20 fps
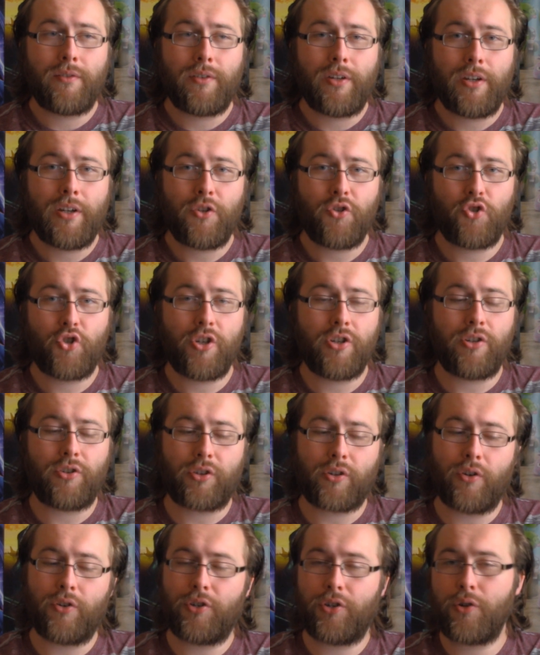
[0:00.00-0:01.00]
she
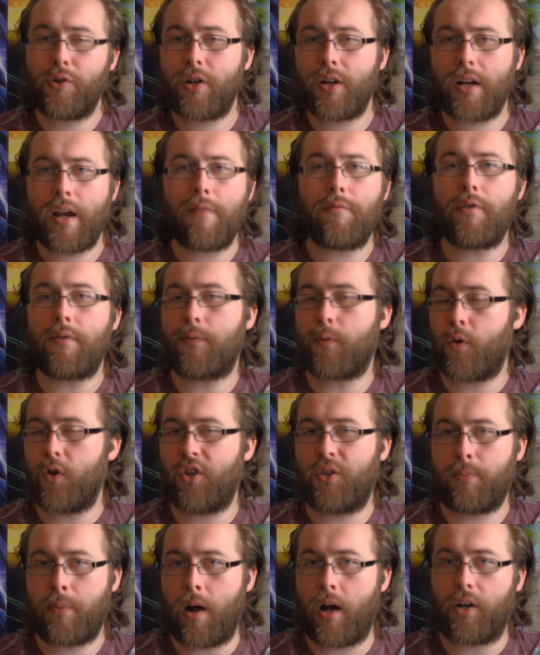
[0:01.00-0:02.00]
just goes, you could have your
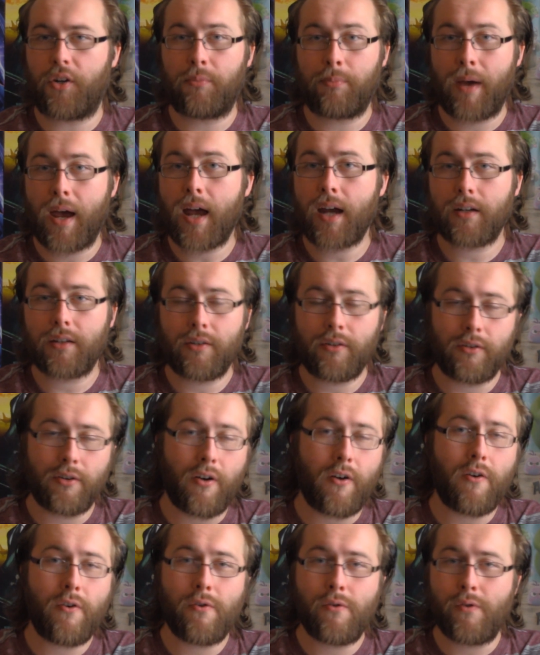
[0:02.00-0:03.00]
voice box back, you
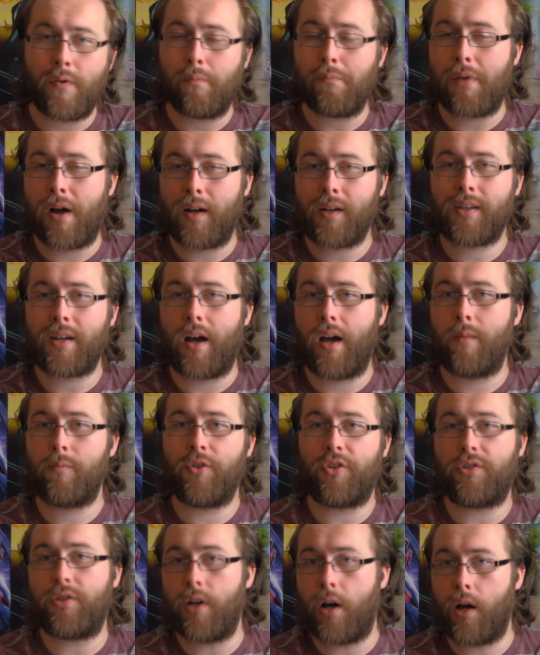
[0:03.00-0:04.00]
know, my time
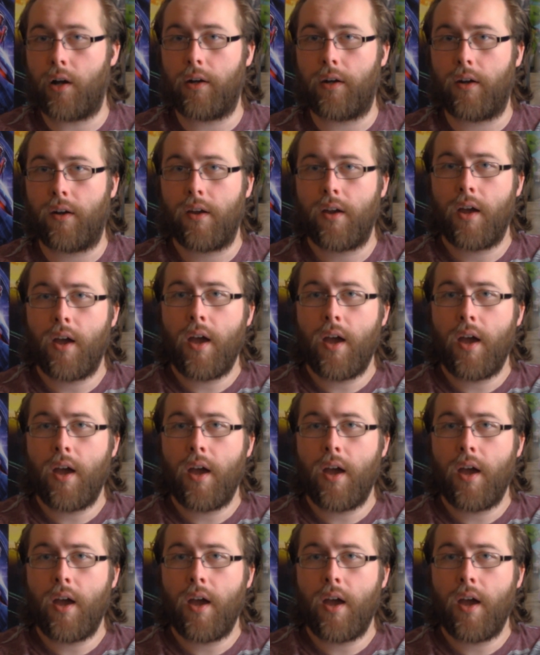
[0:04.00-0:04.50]
is done.